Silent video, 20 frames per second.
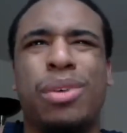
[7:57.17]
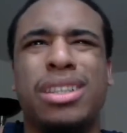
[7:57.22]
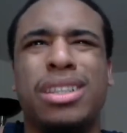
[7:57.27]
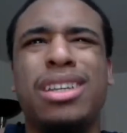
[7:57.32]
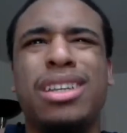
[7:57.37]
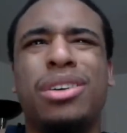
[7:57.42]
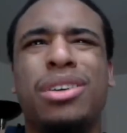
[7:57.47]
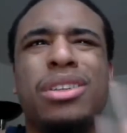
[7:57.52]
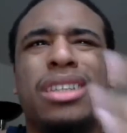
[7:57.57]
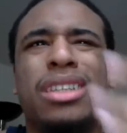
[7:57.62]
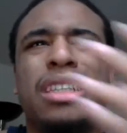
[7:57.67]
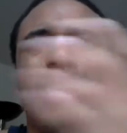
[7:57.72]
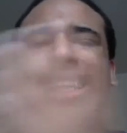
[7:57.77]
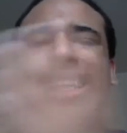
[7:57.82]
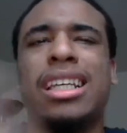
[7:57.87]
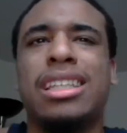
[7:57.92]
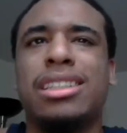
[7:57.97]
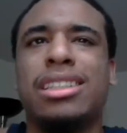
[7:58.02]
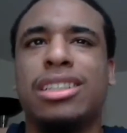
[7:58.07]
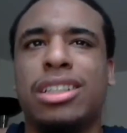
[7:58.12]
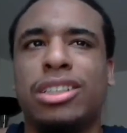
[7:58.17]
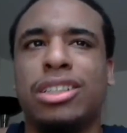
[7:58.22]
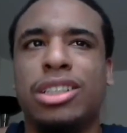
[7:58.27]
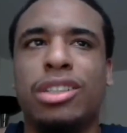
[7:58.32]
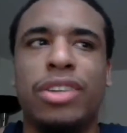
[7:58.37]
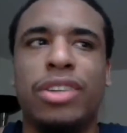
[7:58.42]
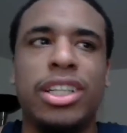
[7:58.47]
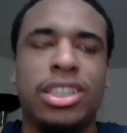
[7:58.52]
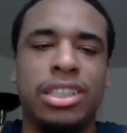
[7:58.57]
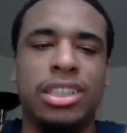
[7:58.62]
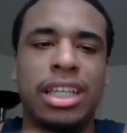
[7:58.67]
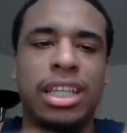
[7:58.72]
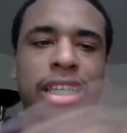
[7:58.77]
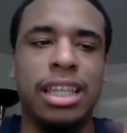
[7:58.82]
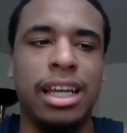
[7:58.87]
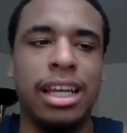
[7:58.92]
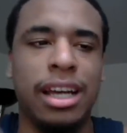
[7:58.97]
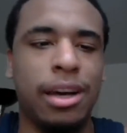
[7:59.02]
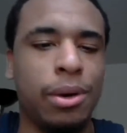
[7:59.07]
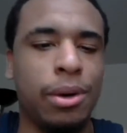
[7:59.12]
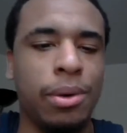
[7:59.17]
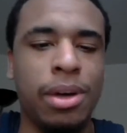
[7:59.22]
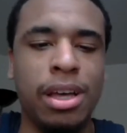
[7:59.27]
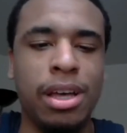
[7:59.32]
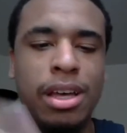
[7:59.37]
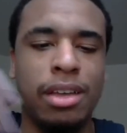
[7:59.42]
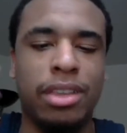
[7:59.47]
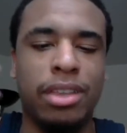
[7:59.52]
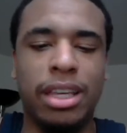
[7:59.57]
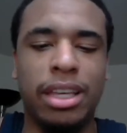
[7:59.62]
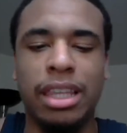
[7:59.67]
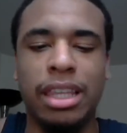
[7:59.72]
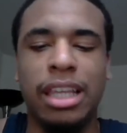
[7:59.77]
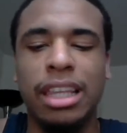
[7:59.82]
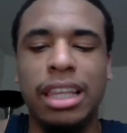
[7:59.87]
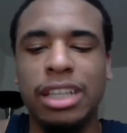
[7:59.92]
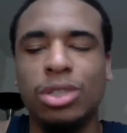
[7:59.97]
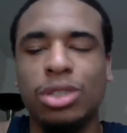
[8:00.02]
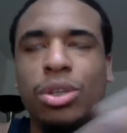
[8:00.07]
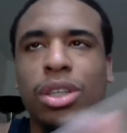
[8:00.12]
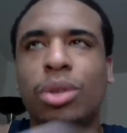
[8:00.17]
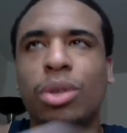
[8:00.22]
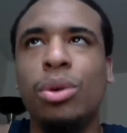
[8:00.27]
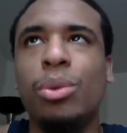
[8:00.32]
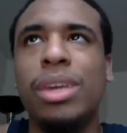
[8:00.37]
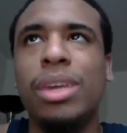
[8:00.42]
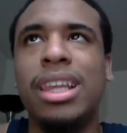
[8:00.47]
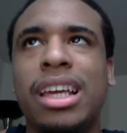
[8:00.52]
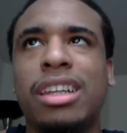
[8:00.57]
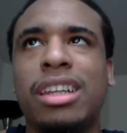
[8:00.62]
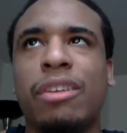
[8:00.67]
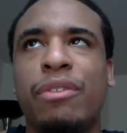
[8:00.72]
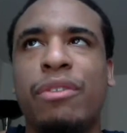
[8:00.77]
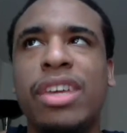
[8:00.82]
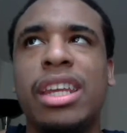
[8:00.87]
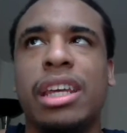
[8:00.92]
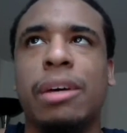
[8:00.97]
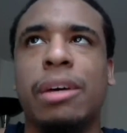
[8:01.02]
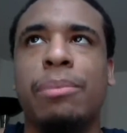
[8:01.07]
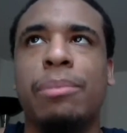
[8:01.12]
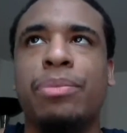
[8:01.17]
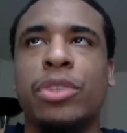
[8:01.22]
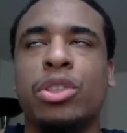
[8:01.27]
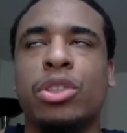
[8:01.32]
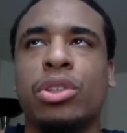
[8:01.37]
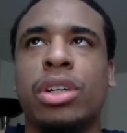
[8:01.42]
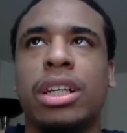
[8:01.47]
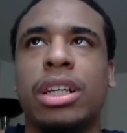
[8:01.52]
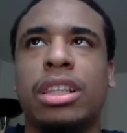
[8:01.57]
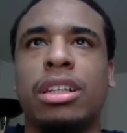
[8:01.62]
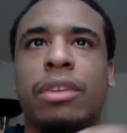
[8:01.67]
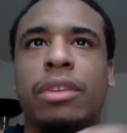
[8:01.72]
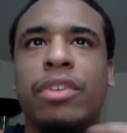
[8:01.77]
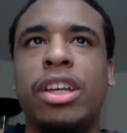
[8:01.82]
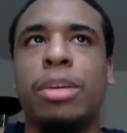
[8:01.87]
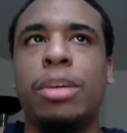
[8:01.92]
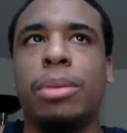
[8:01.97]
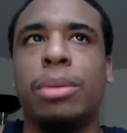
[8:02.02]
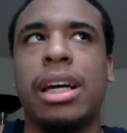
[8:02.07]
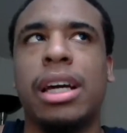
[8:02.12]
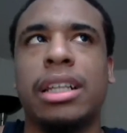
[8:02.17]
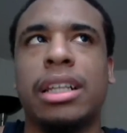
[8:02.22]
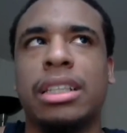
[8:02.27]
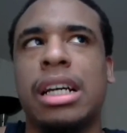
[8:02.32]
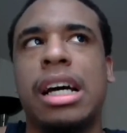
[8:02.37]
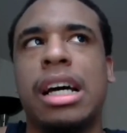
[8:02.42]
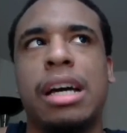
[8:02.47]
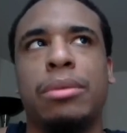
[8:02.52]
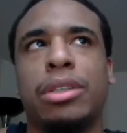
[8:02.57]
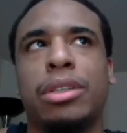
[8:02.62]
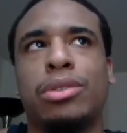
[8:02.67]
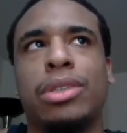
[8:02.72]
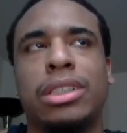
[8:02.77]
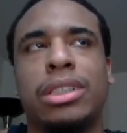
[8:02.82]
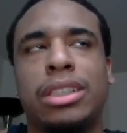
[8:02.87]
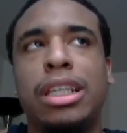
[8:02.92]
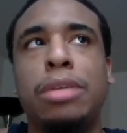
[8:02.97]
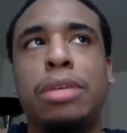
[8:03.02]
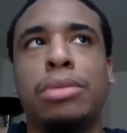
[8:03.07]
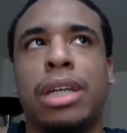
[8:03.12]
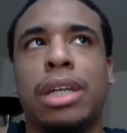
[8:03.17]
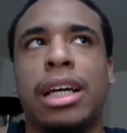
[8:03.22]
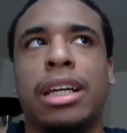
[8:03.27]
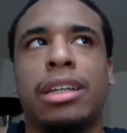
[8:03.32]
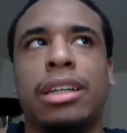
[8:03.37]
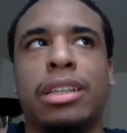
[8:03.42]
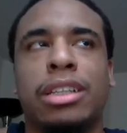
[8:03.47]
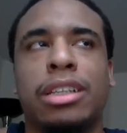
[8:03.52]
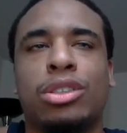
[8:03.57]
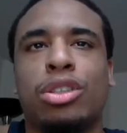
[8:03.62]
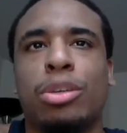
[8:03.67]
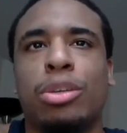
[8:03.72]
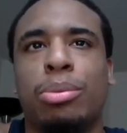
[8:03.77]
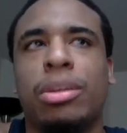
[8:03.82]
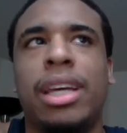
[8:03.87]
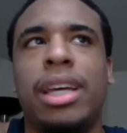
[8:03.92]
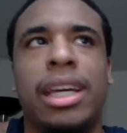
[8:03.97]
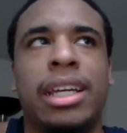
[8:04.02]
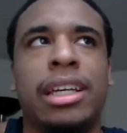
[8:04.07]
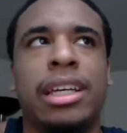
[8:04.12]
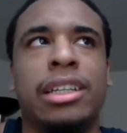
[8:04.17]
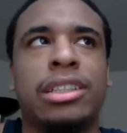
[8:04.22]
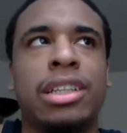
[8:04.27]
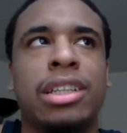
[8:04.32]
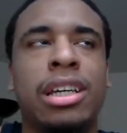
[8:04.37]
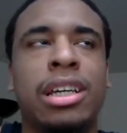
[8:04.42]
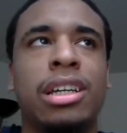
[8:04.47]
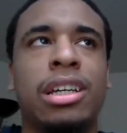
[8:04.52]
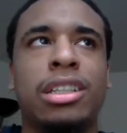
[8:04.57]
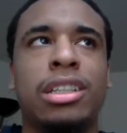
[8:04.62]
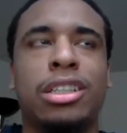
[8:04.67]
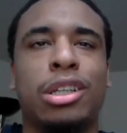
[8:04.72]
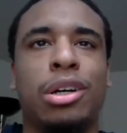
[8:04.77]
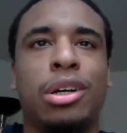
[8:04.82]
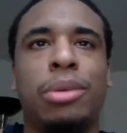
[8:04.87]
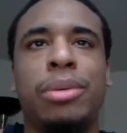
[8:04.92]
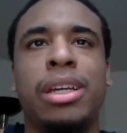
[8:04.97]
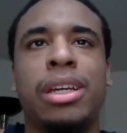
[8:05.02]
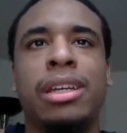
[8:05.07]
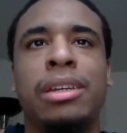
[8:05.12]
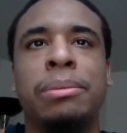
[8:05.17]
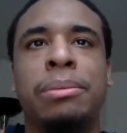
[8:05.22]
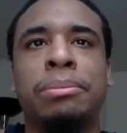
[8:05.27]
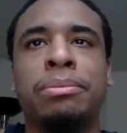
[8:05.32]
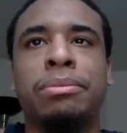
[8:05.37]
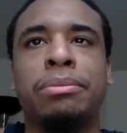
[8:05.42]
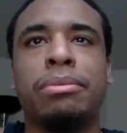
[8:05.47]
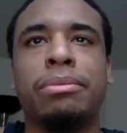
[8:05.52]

You know, they take that into consideration. Take that out. That's the only way defeat him. So they're going to have to defeat him a lot of time. That's what it seems like. That's what their plan is. So, I mean...